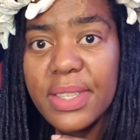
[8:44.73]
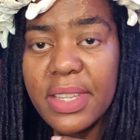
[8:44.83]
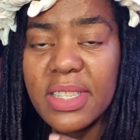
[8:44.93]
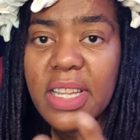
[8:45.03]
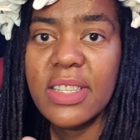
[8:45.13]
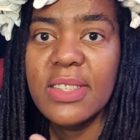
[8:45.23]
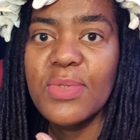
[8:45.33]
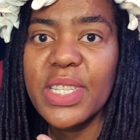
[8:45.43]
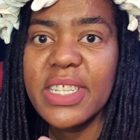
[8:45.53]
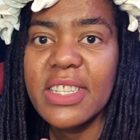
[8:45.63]
That, that is
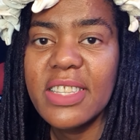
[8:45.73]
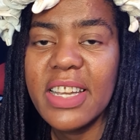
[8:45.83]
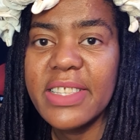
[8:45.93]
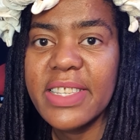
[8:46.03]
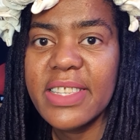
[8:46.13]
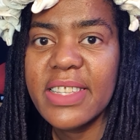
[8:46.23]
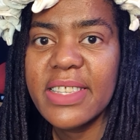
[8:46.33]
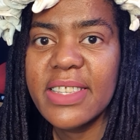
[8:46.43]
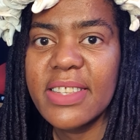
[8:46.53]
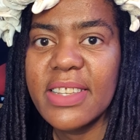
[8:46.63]
what the ancestors